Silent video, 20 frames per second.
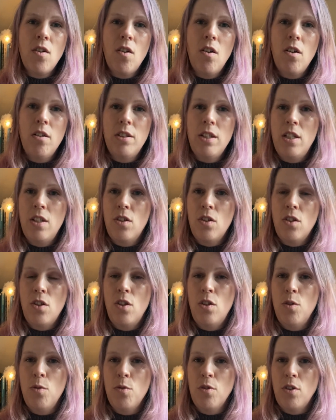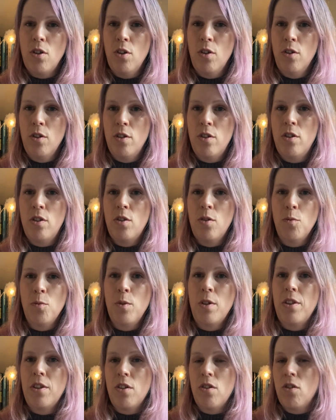all these cute hoods
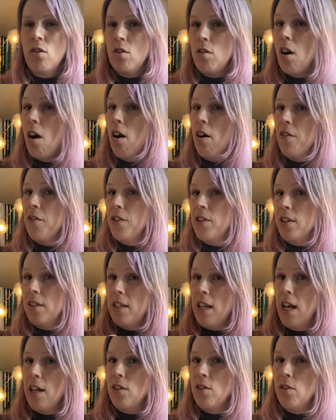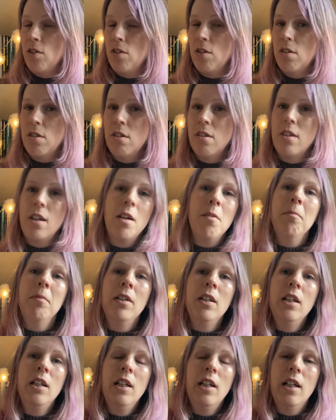with scarves attached to them,
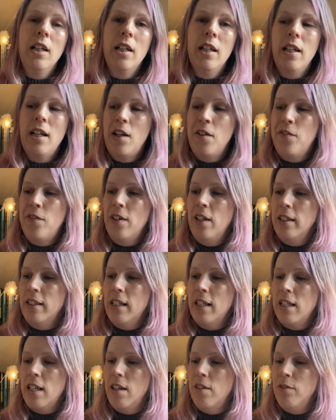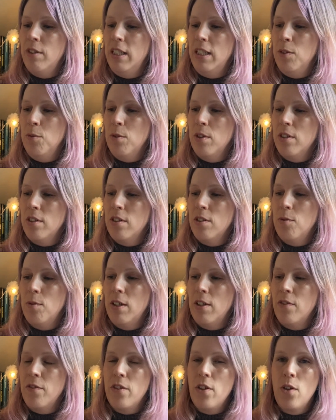and I felt like I really wanted
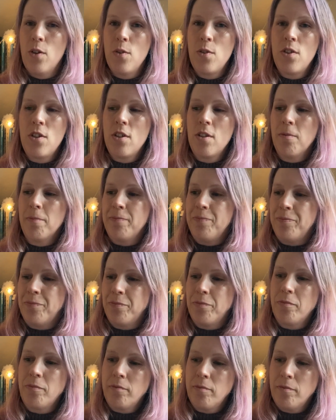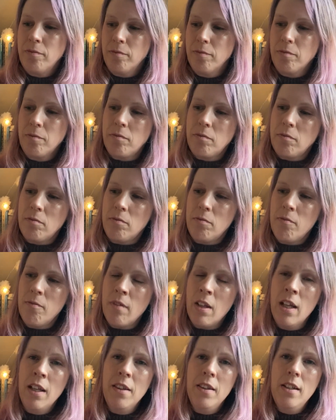one of those.
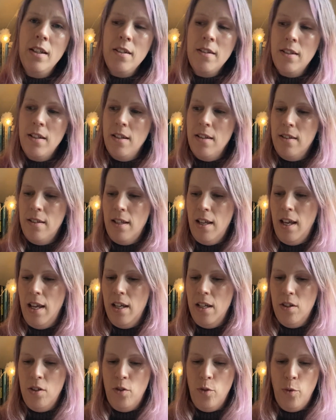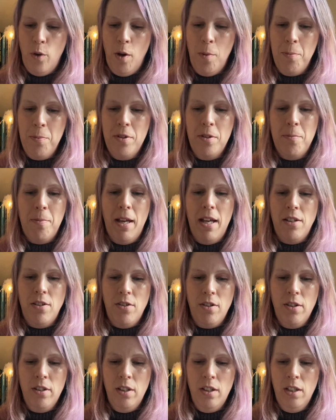And this is a drops
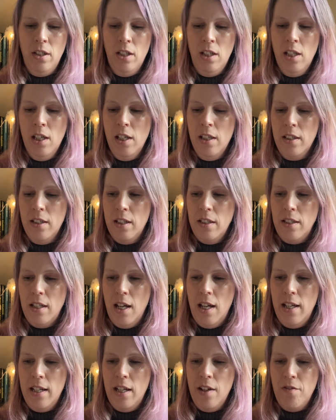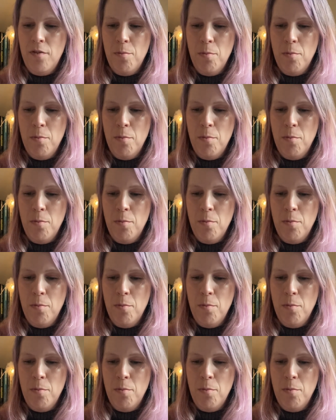pattern that I have